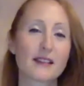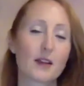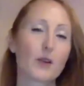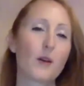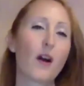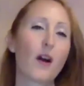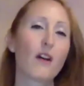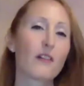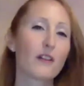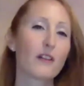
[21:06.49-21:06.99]
So
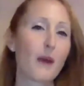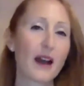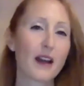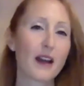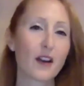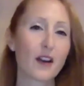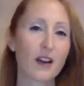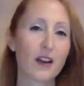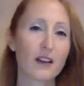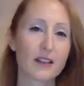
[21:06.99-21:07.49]
all of
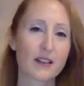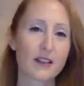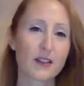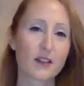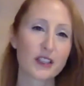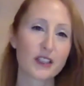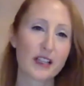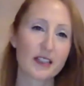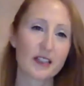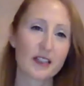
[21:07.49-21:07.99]
my art is
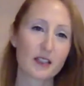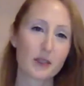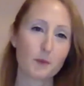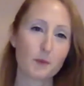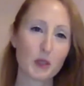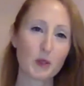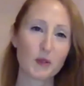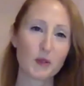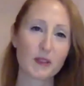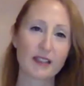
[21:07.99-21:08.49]
created to
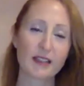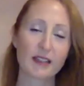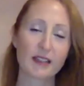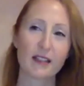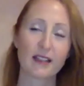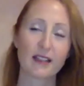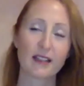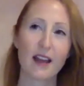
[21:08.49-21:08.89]
music.